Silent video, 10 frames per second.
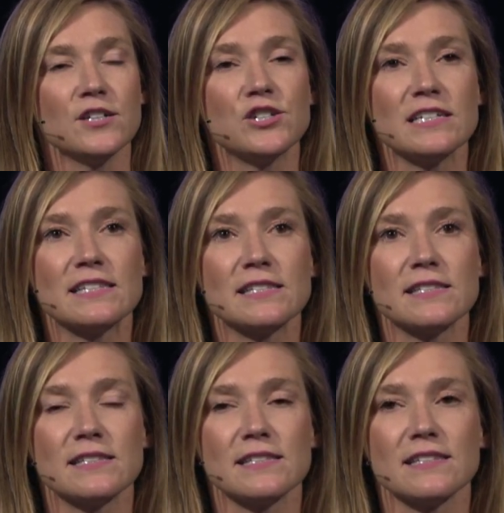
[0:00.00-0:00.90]
And
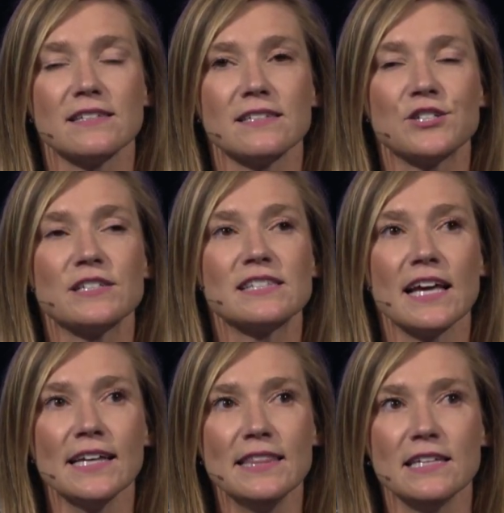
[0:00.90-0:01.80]
she
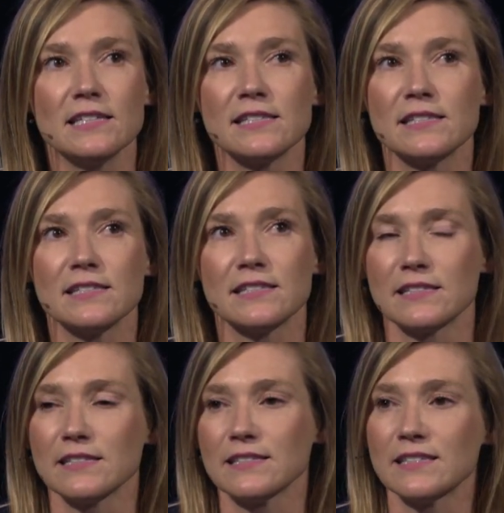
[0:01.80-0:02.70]
said
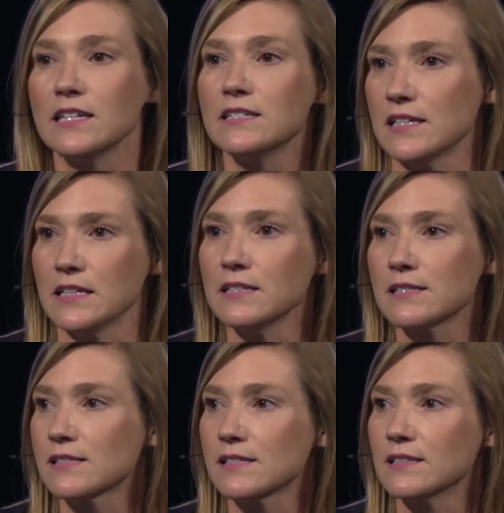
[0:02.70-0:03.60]
this
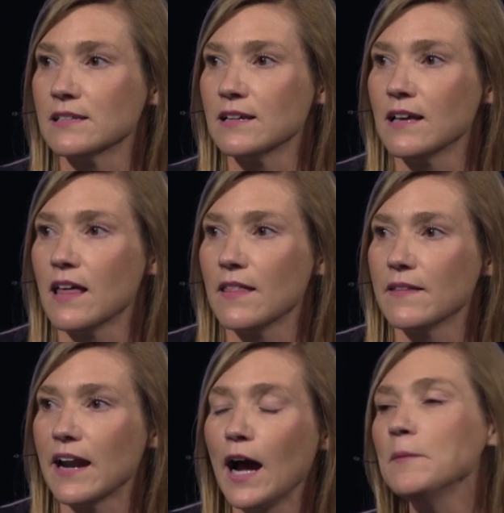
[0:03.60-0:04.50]
sentence
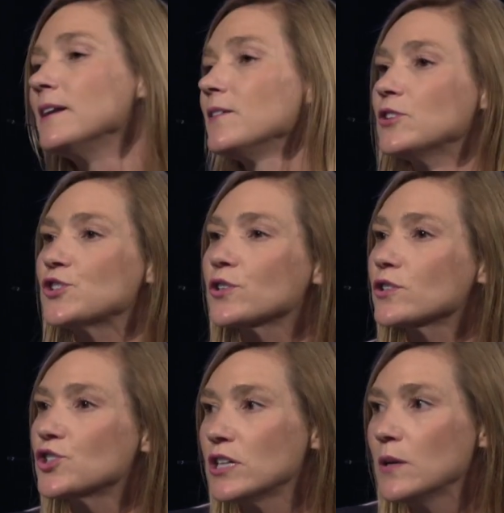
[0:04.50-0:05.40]
that I'm not even
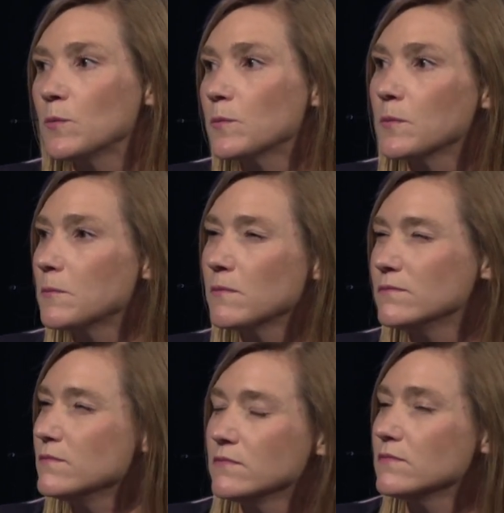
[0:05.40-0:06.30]
sure she
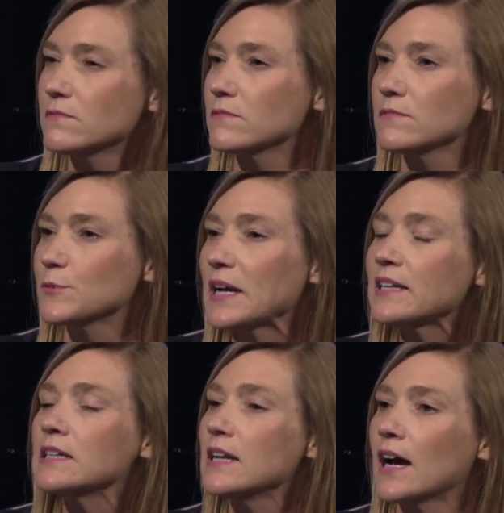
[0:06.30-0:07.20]

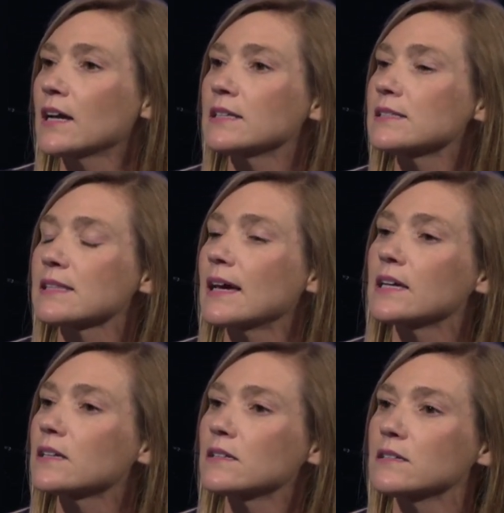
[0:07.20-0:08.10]
recognized,
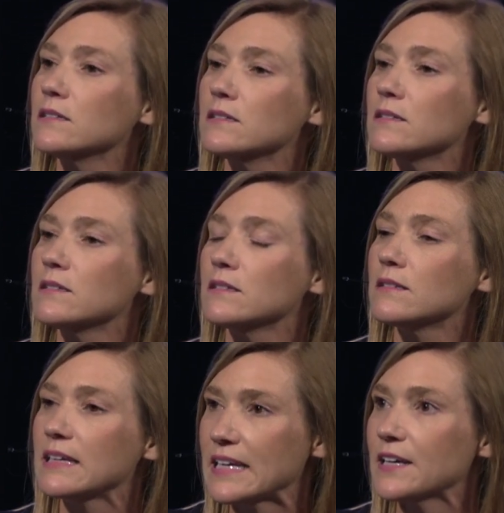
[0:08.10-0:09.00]
like,
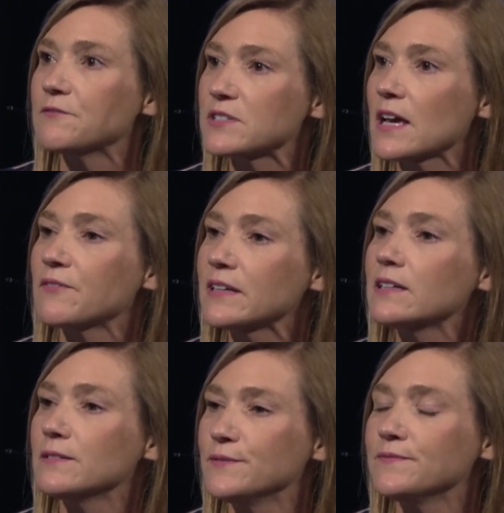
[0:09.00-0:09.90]
the gift of
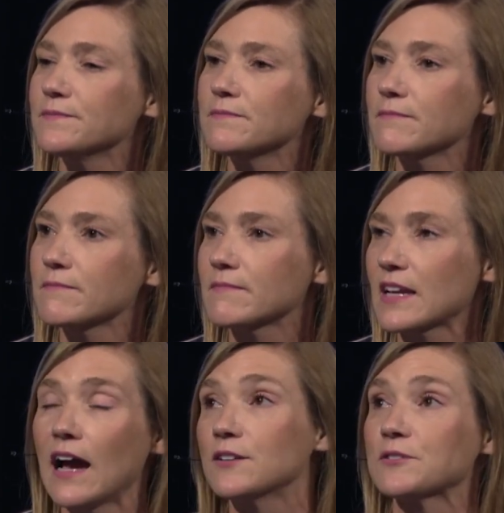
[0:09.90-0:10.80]
it.
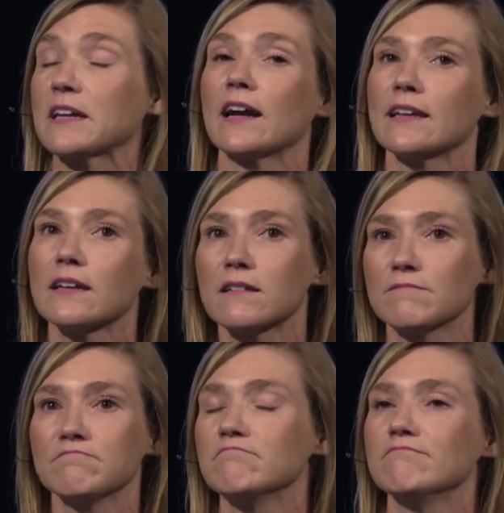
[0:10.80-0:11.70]
I don't think I did.